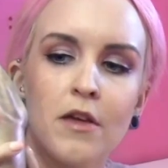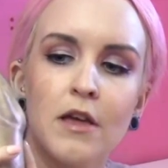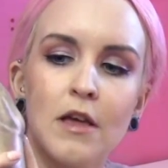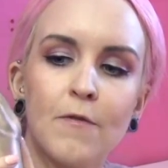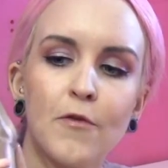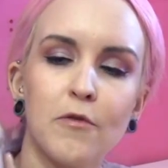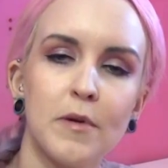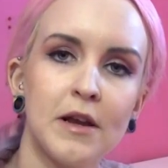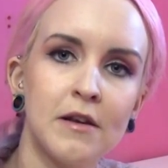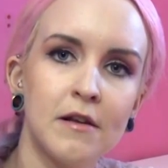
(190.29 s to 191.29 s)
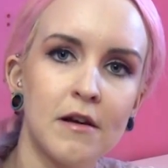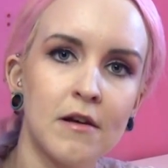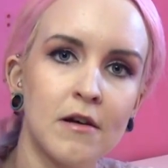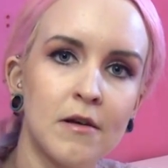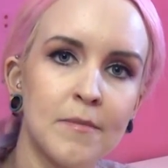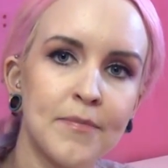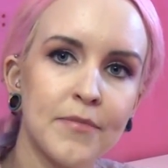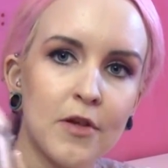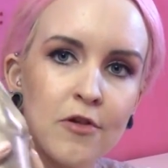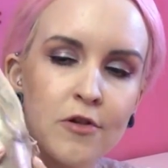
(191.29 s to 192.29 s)
If you're in
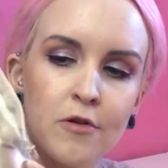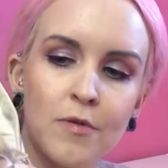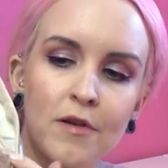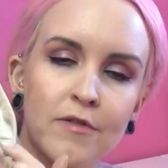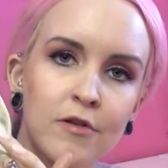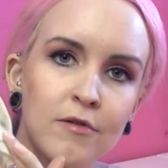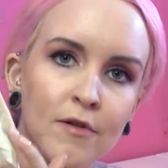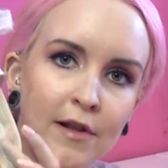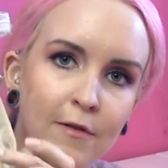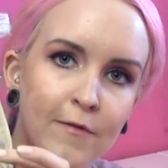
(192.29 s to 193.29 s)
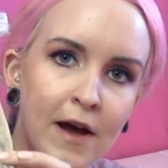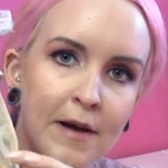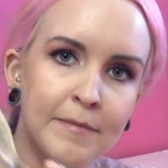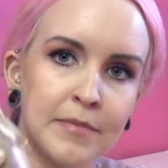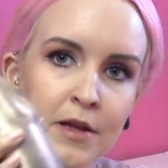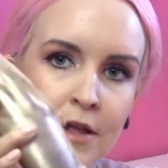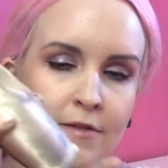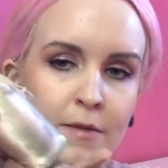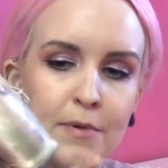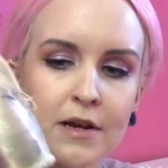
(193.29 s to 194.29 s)
a shoe that is too long in the vamp,
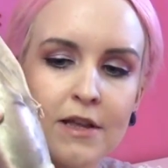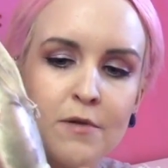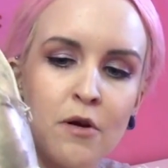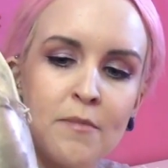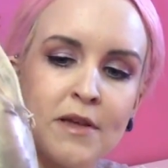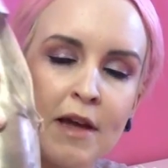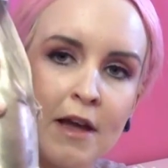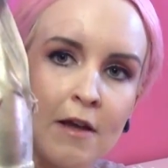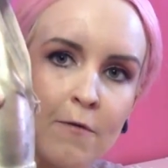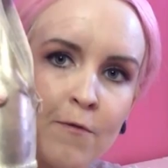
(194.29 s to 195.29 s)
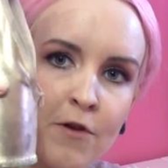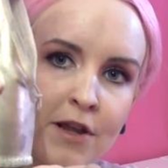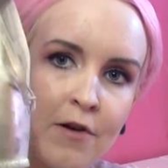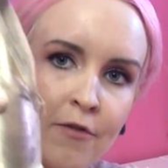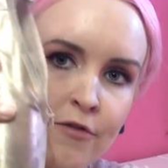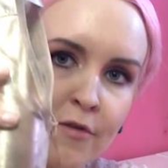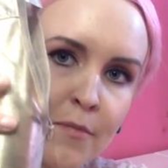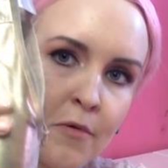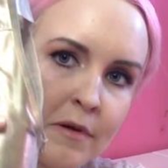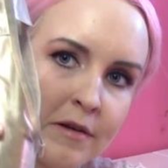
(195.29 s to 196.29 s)
typically you won't be getting fully onto the
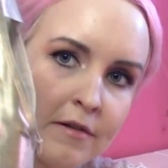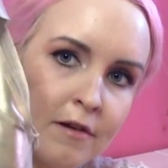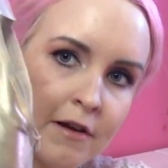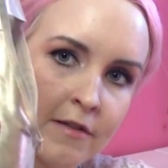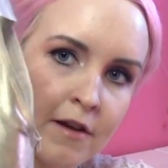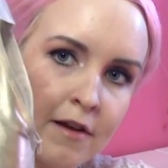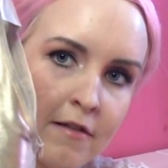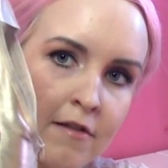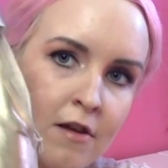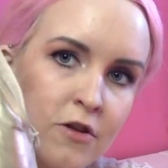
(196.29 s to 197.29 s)
point like this.